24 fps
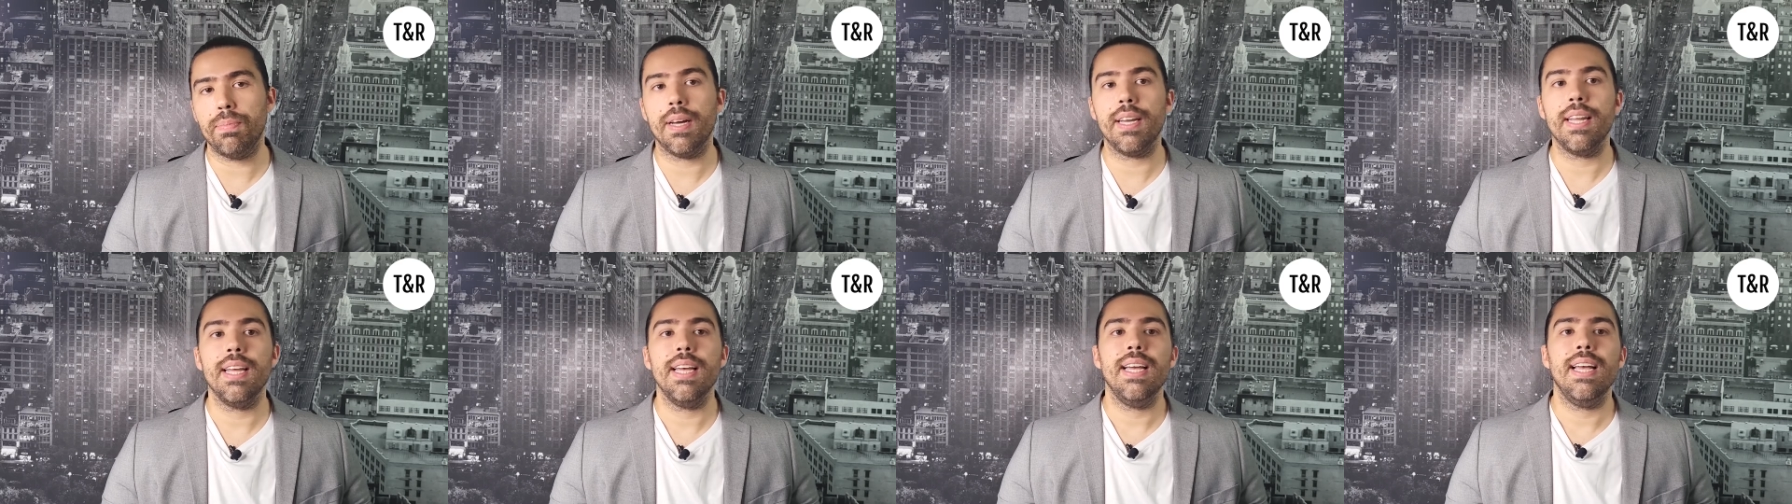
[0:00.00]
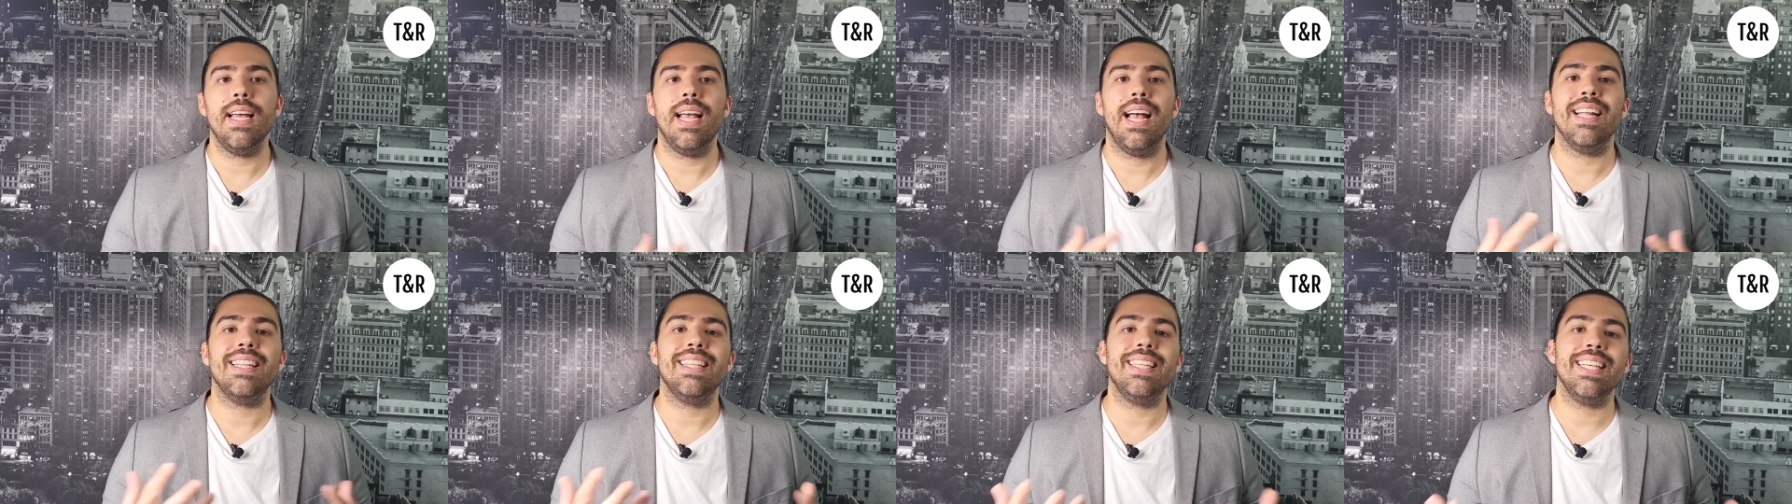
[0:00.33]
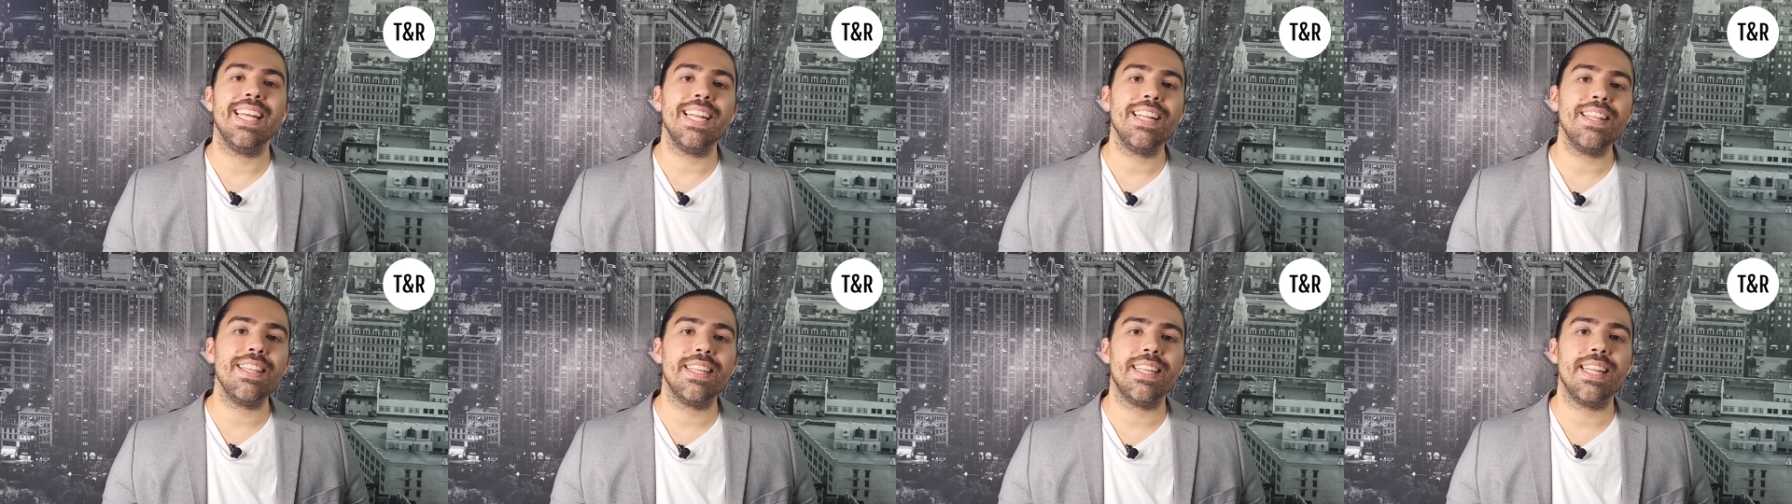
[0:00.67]
But at the
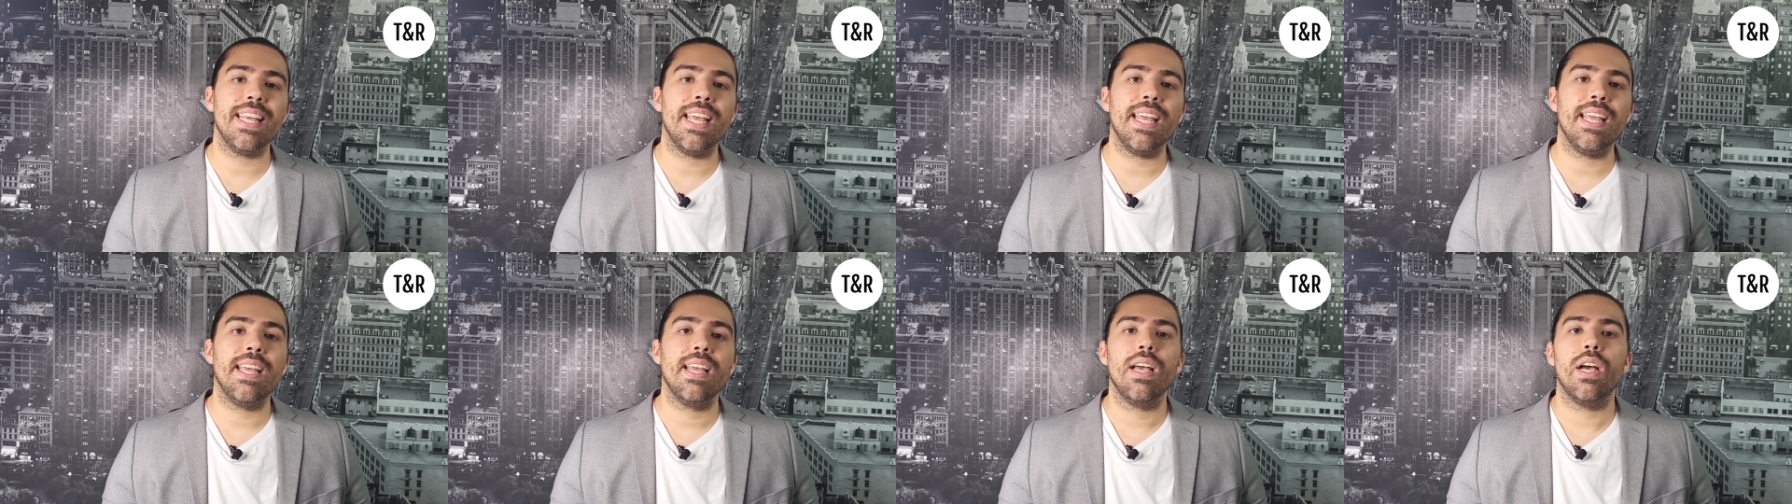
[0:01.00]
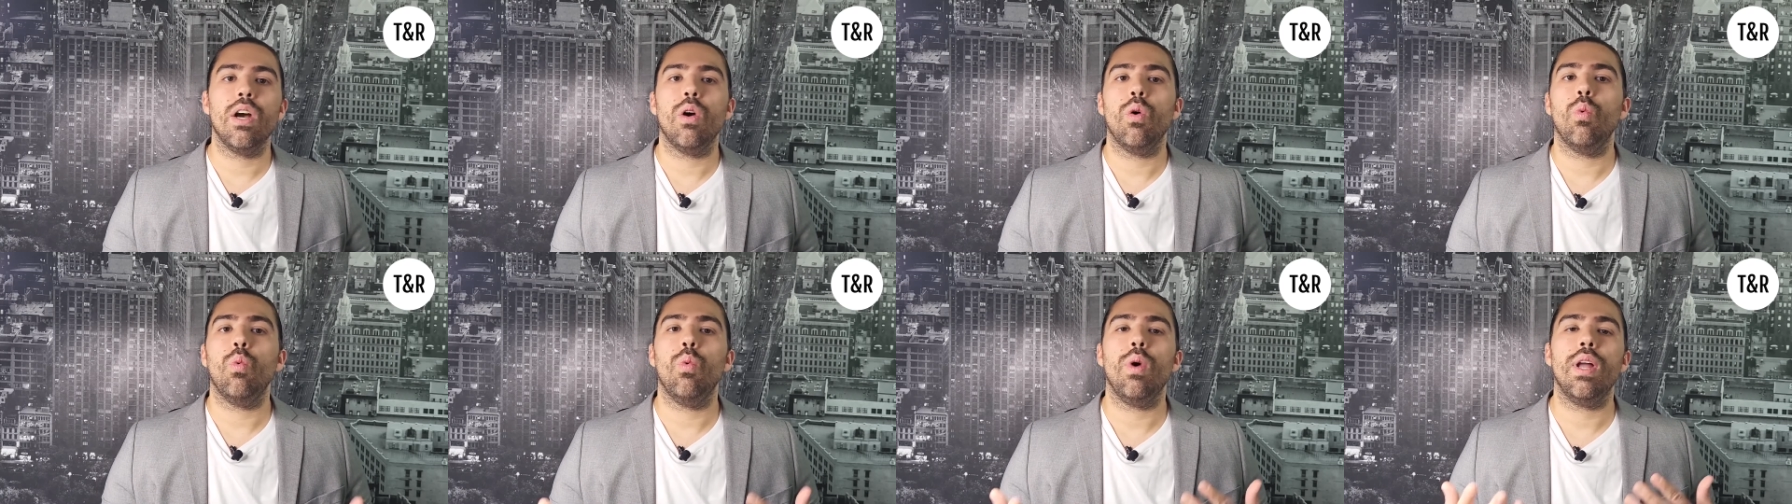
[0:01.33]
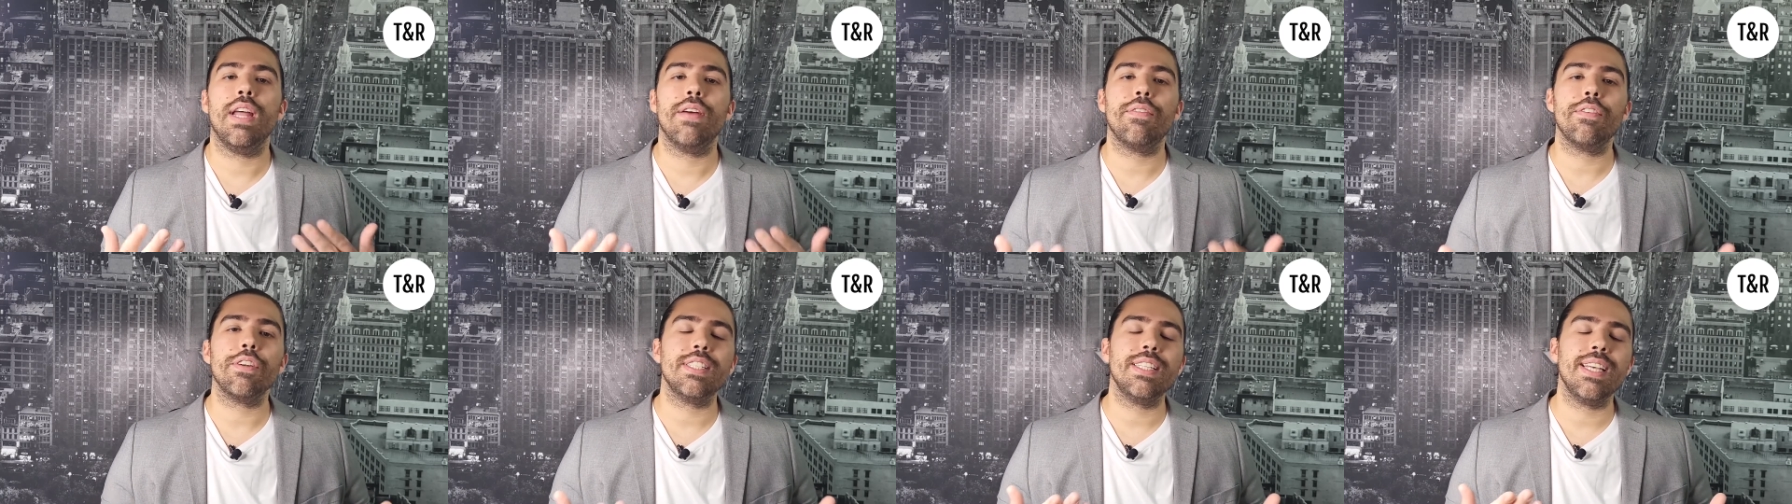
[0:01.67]
end of the day,
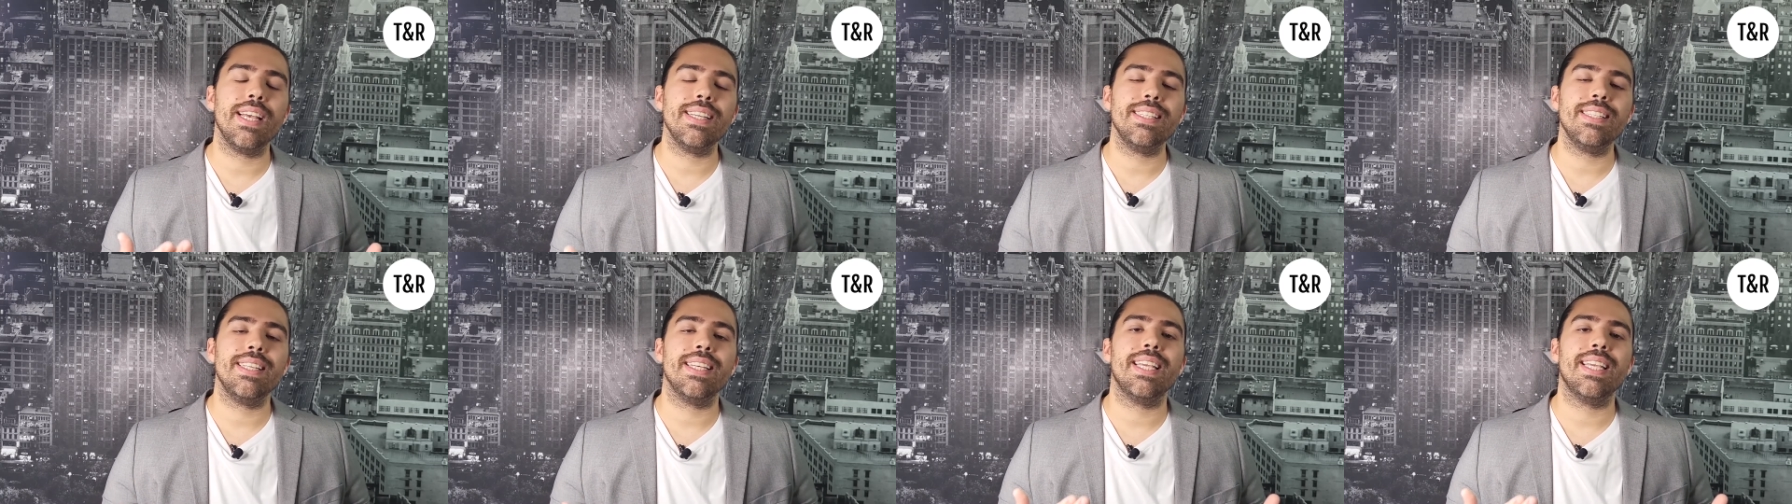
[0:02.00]
whatever it takes